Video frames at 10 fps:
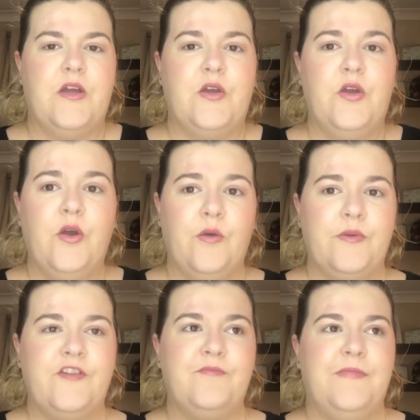got
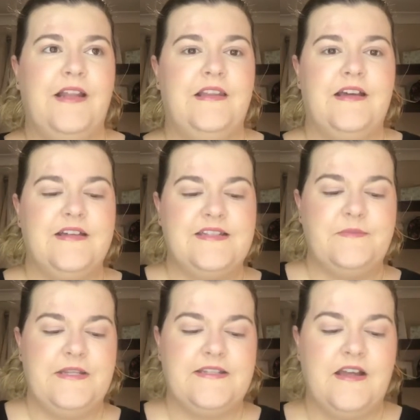rid of my last
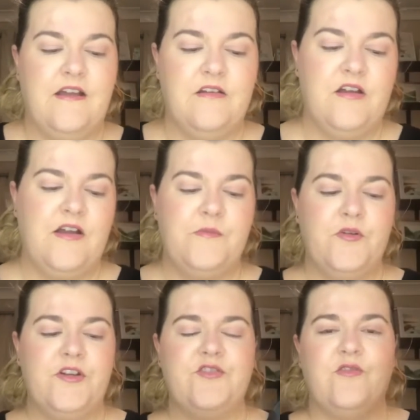mascara. I'm
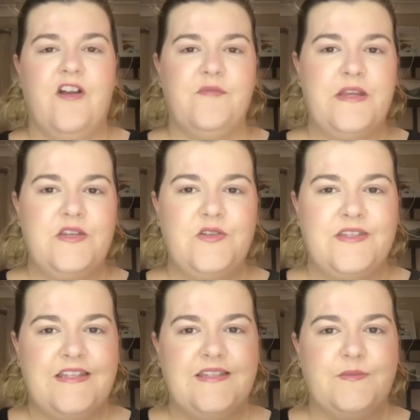pretty sure I've been
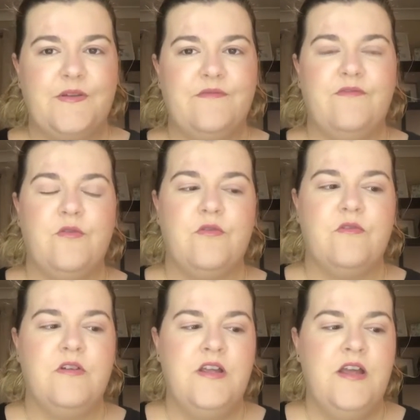using this one
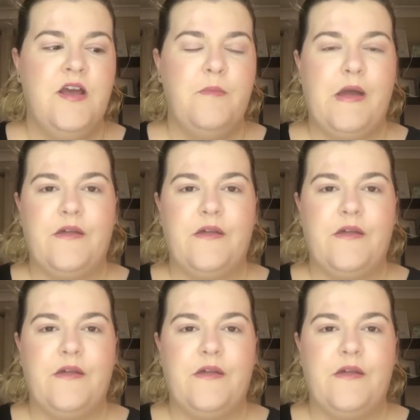for about